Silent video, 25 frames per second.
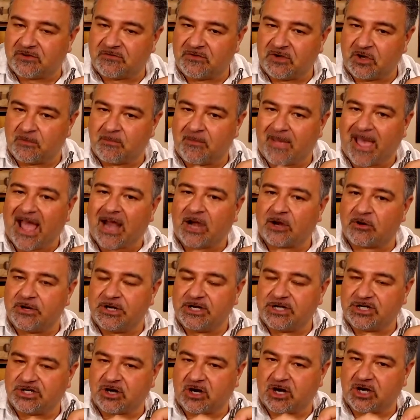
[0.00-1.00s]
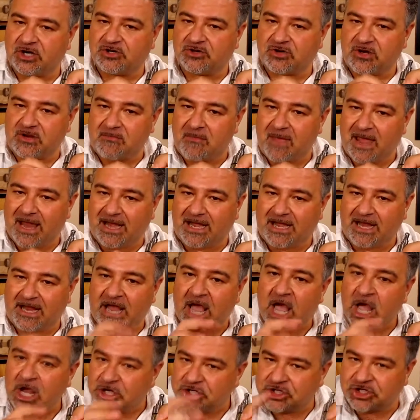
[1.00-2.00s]
your battery charge remaining
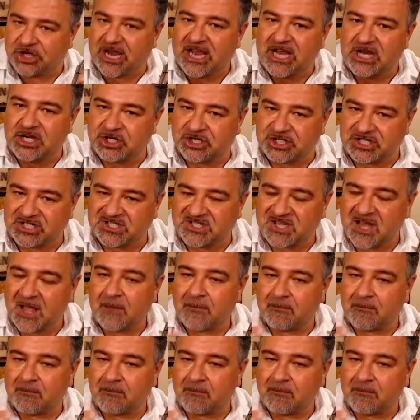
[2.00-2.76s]
changes